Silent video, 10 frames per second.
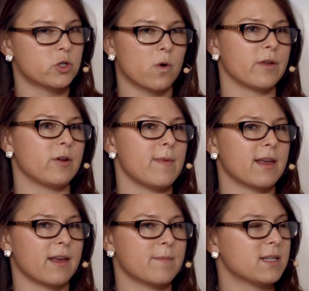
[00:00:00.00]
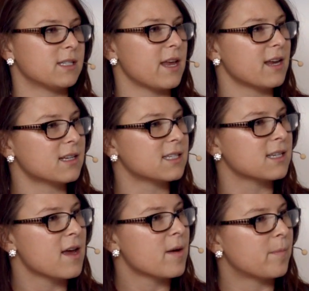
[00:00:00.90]
sure they're making mistakes.
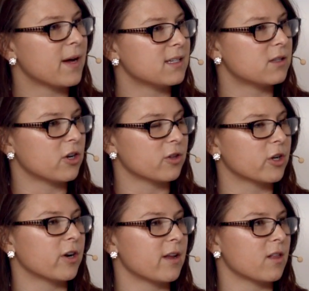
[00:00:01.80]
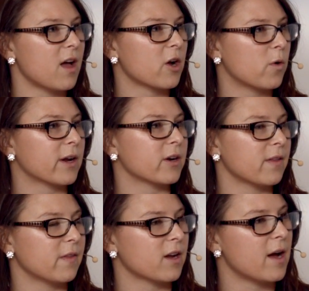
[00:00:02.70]
But they're learning a lot quicker
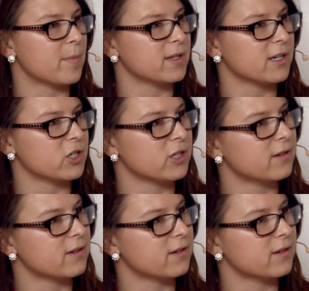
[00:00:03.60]
than the competition. What's your,